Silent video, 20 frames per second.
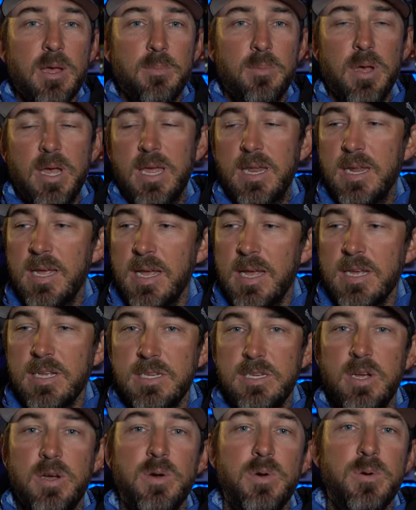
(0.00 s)
But
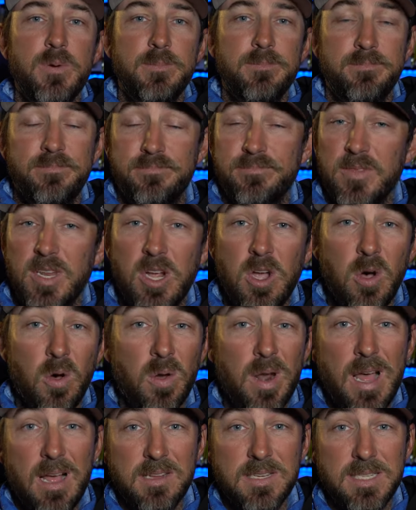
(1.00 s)
so
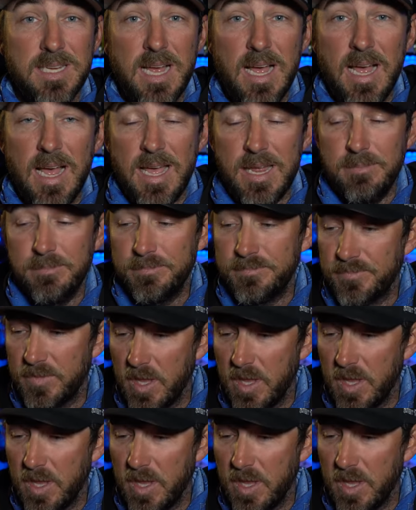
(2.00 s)
cold outside,